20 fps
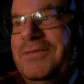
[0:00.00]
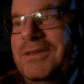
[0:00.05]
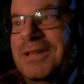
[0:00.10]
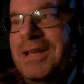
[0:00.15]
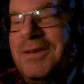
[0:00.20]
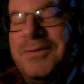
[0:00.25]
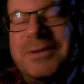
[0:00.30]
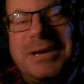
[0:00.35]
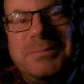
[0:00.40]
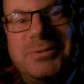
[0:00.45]
if you
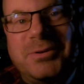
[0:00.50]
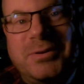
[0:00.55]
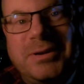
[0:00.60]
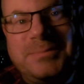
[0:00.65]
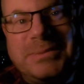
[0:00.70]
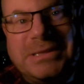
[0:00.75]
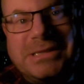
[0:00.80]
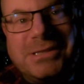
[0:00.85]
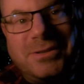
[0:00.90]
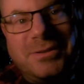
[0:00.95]
like what I'm
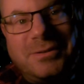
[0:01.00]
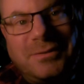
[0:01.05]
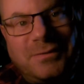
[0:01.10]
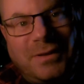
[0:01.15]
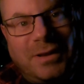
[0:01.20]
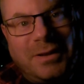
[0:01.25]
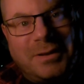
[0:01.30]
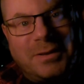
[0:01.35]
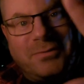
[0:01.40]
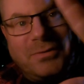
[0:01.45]
doing, please do the
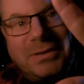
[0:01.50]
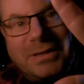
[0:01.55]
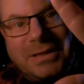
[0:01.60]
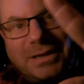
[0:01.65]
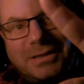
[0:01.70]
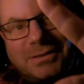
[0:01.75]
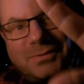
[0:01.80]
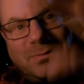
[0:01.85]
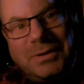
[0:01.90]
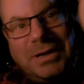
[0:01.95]
following three
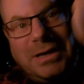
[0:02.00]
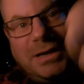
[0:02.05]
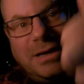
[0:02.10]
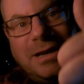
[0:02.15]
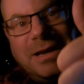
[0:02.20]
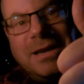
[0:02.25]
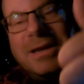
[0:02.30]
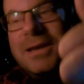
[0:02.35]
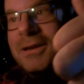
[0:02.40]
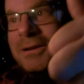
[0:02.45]
things.
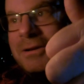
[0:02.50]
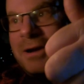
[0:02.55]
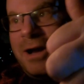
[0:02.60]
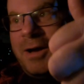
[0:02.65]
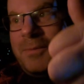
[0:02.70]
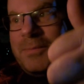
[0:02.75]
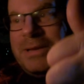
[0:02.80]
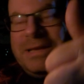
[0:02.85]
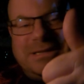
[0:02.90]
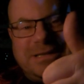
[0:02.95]
One,
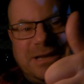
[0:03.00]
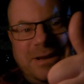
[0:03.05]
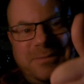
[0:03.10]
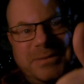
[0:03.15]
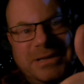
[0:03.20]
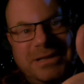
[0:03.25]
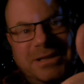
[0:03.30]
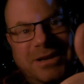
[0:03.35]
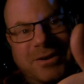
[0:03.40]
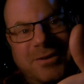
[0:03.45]
comment down
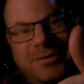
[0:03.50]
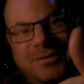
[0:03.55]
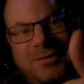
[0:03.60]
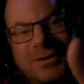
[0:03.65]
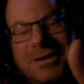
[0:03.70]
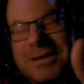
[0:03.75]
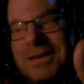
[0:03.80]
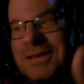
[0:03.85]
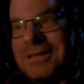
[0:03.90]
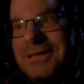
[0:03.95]
below.
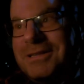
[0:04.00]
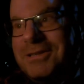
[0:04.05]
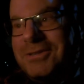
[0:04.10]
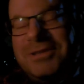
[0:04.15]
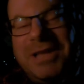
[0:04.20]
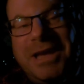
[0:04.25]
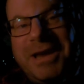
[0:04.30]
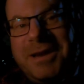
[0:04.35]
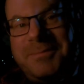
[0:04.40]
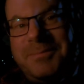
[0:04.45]
Do
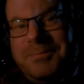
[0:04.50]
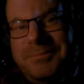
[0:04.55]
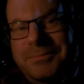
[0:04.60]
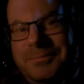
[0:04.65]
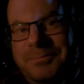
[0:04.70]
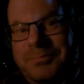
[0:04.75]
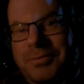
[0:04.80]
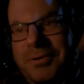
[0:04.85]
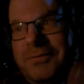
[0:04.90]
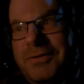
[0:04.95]
you like
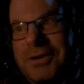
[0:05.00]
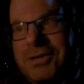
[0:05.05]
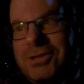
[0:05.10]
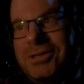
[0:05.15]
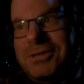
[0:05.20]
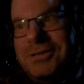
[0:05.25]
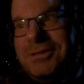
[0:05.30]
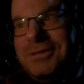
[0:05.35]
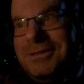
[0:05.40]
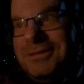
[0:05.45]

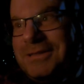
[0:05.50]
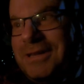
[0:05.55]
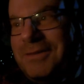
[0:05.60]
professional